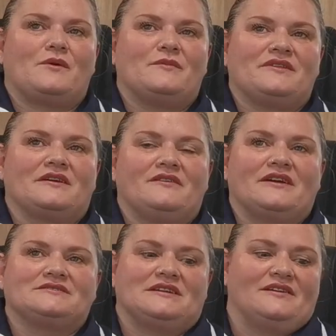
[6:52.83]
we think of
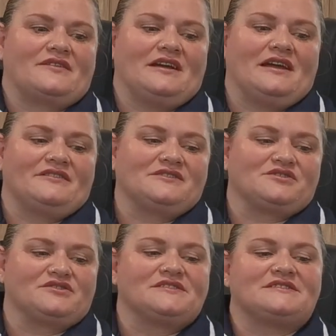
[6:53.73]
end-of-life care, there's
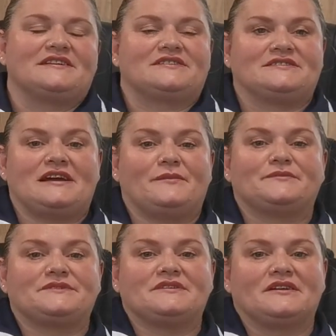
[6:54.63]
sort of 6
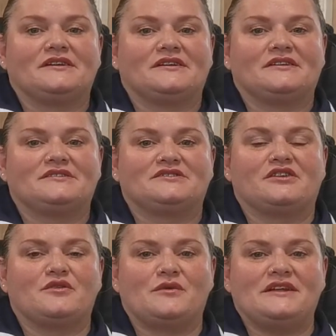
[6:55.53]
steps so
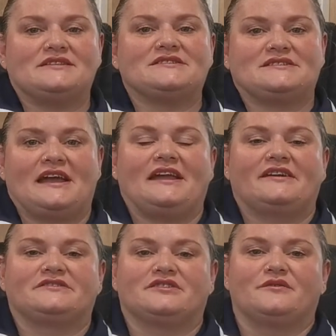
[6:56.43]
that we need to take.
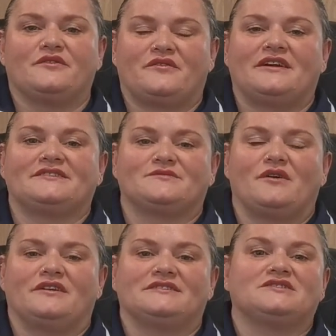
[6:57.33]
So the first
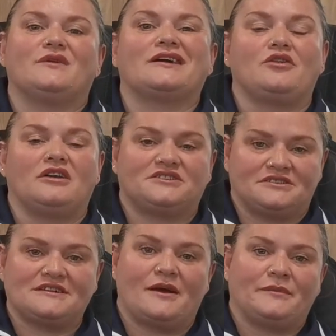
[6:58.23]
one is to acknowledge it's
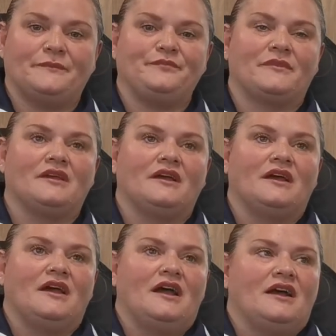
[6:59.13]
happening.
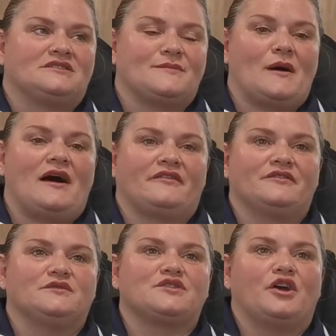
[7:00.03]
It's about having
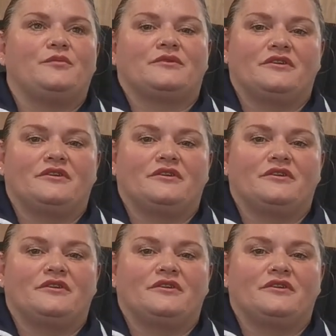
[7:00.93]
those open and